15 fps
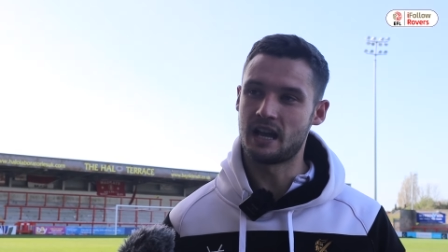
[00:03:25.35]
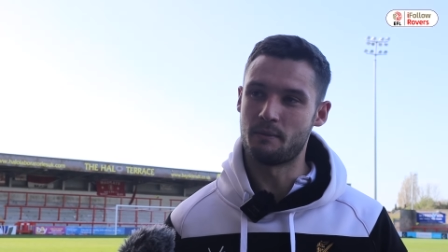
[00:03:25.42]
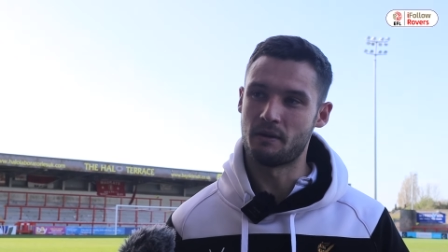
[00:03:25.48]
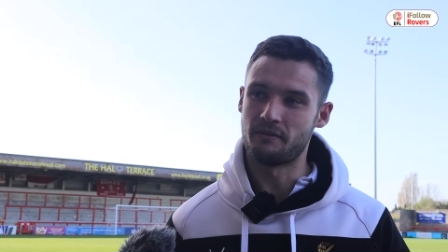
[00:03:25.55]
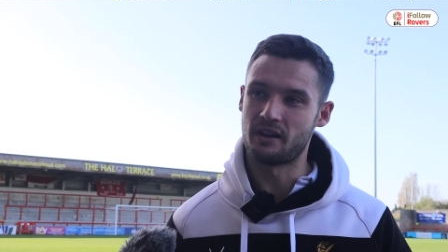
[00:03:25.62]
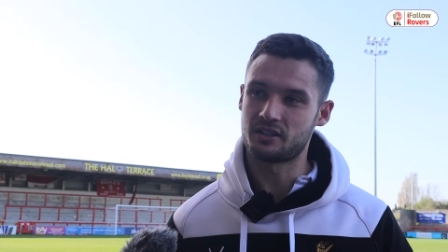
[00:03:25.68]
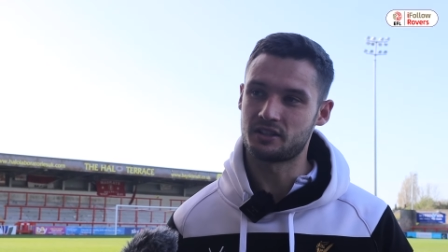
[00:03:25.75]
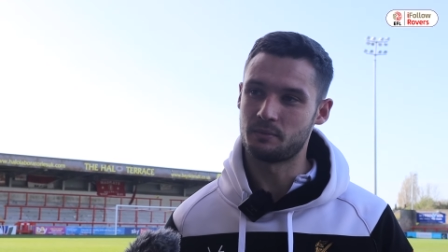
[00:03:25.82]
time
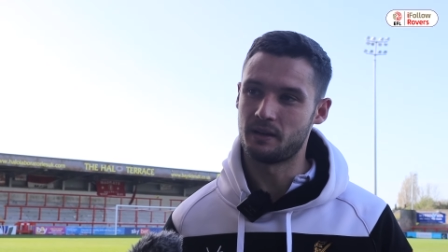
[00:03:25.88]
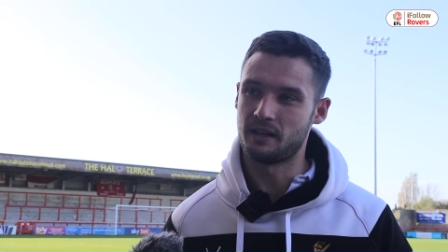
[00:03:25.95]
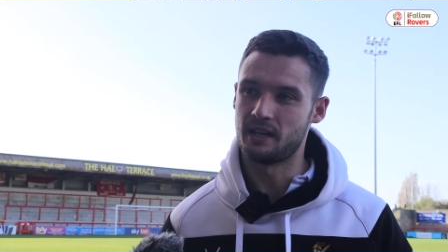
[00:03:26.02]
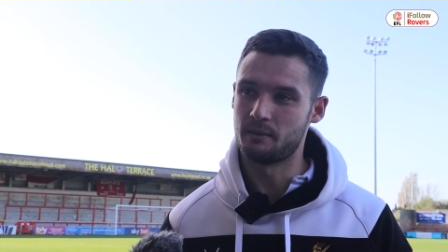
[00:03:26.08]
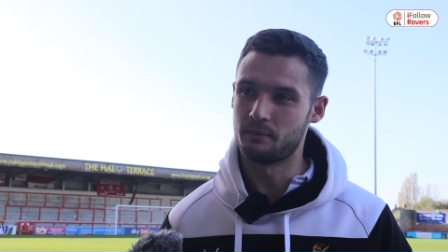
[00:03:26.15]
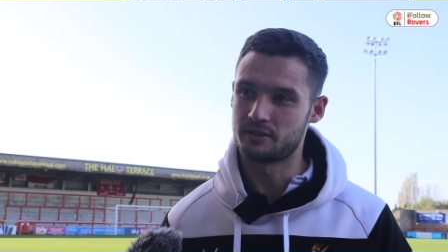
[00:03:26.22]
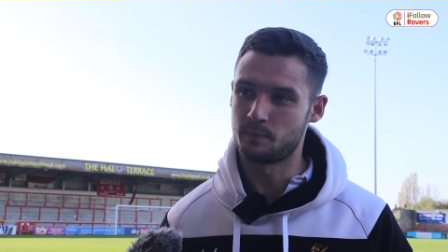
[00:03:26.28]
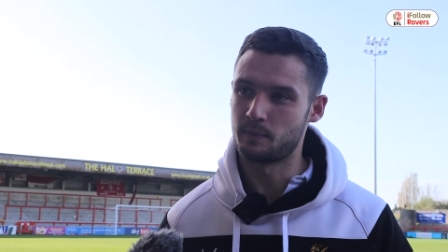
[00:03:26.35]
I've actually been
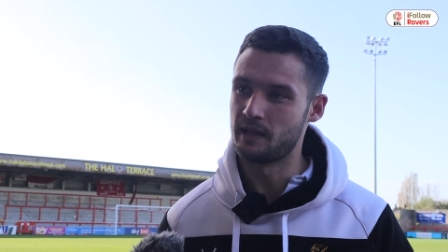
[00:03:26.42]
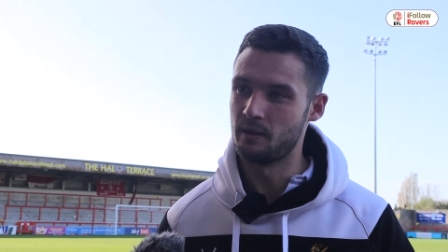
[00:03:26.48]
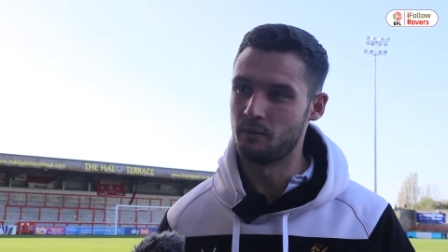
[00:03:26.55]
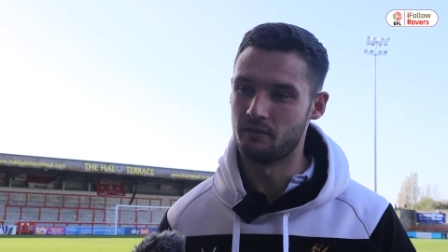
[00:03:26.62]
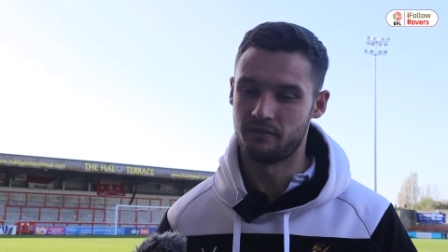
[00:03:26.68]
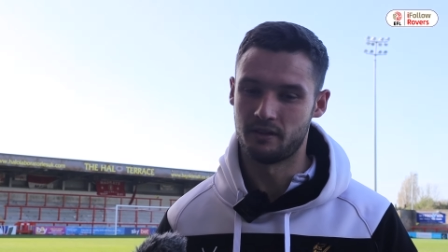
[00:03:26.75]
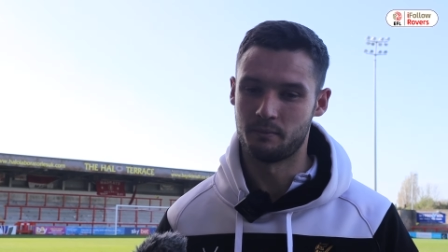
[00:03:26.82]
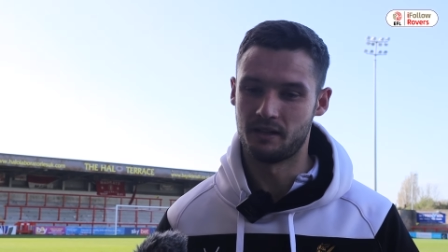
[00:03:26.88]
able to play
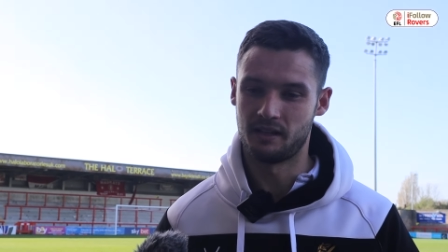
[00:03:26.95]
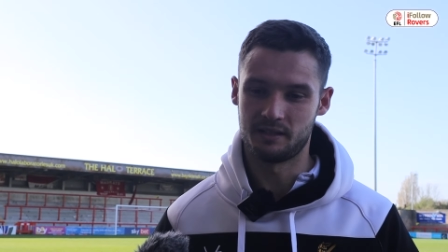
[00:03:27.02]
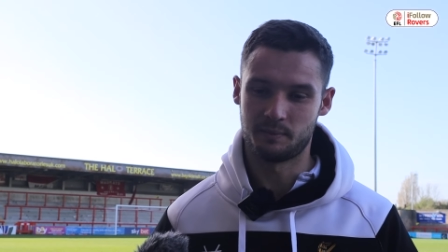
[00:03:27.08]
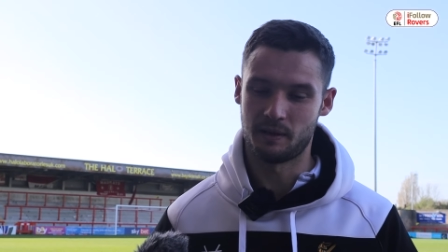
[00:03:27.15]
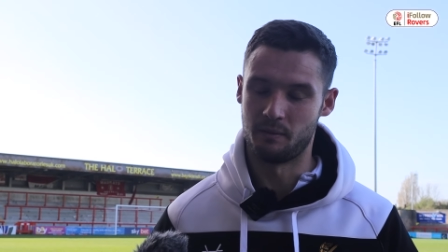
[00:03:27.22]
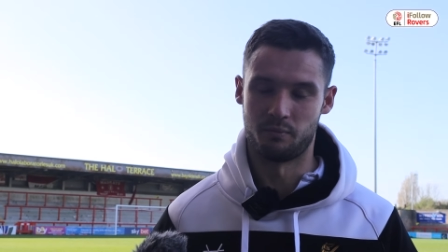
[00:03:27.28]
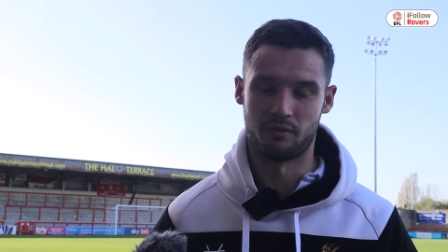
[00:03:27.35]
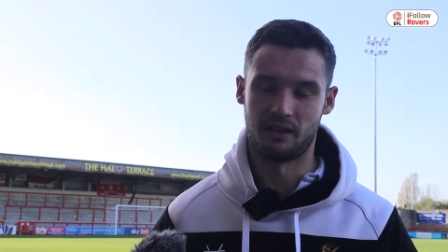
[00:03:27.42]
with him, and he's
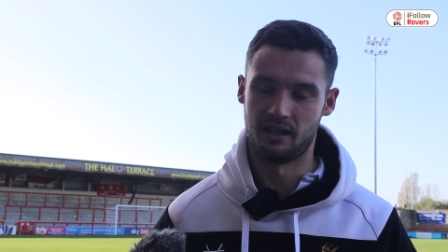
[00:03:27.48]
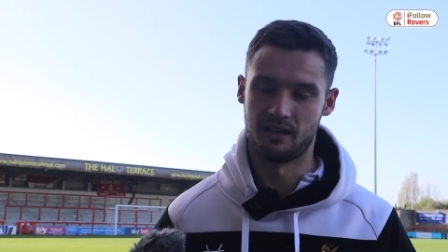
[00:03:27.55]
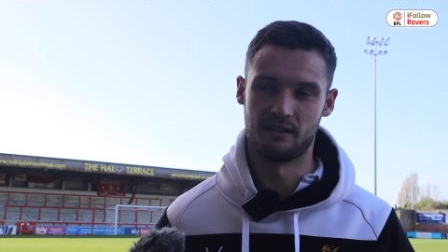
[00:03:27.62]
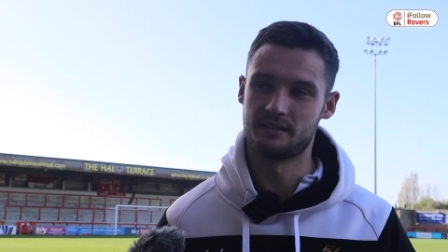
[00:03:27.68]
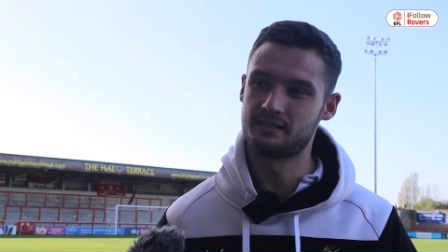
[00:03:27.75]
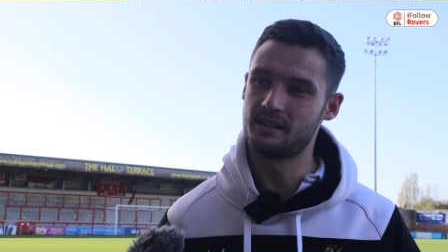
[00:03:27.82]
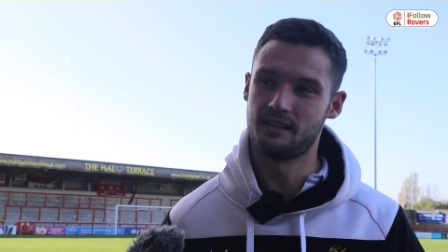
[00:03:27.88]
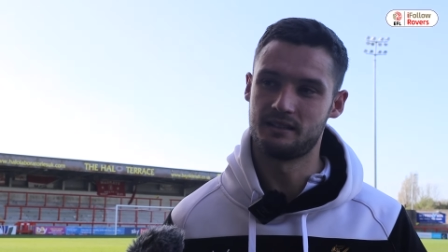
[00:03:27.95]
been brilliant
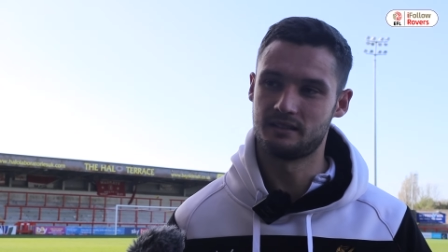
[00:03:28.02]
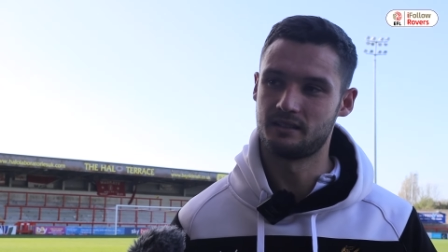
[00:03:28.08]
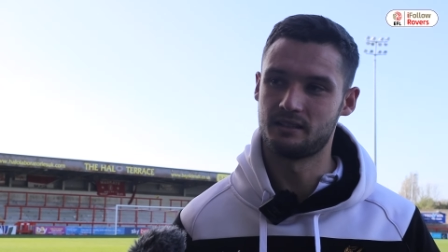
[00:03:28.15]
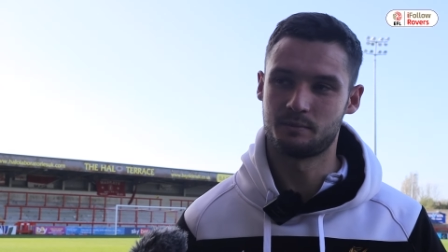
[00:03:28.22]
this season.